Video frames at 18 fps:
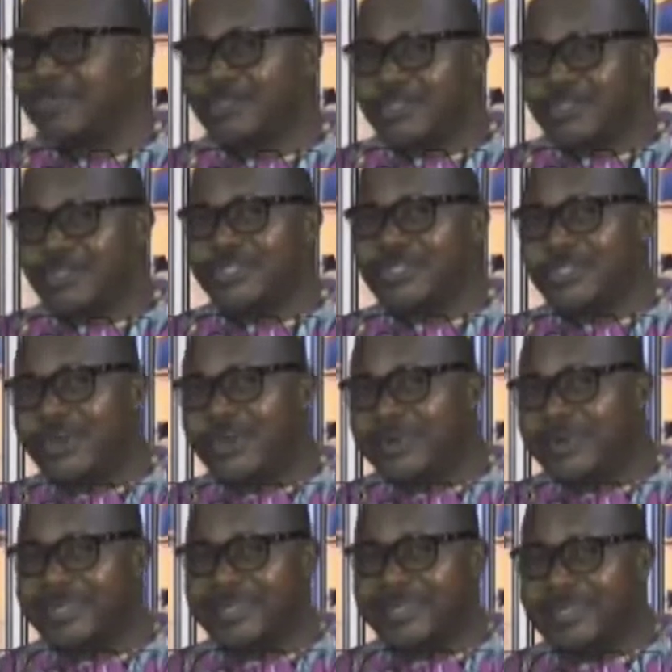just
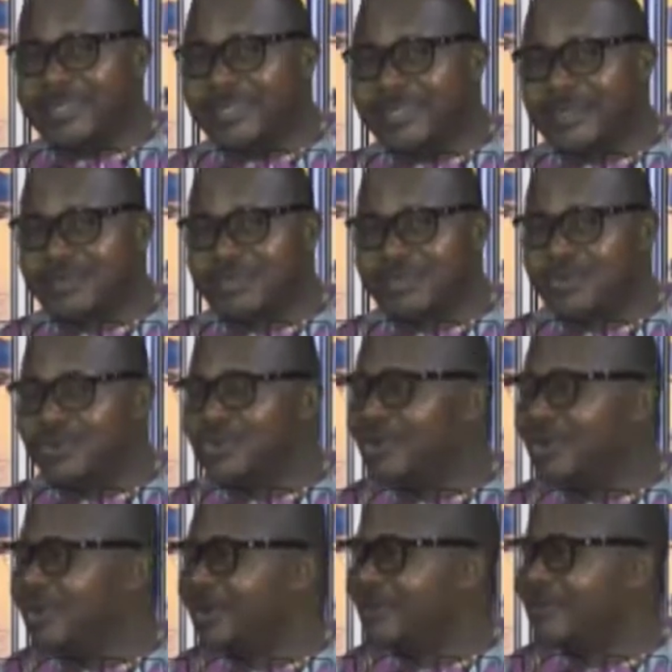already in the mood
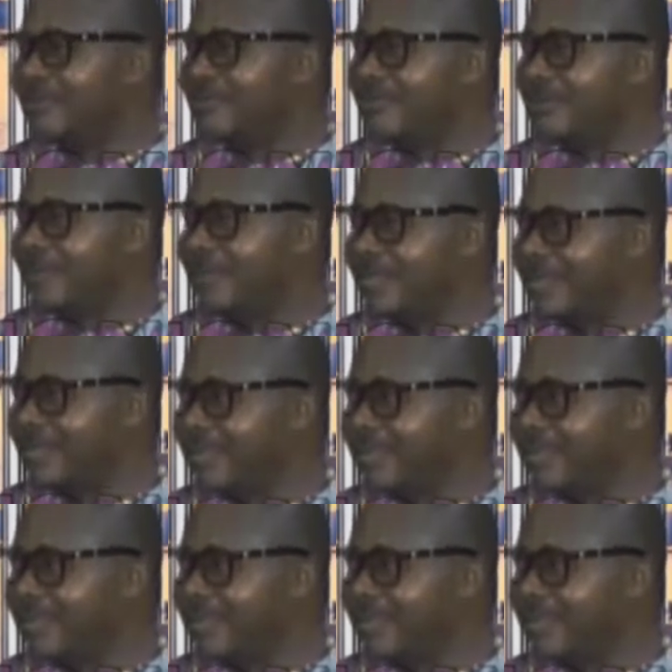of the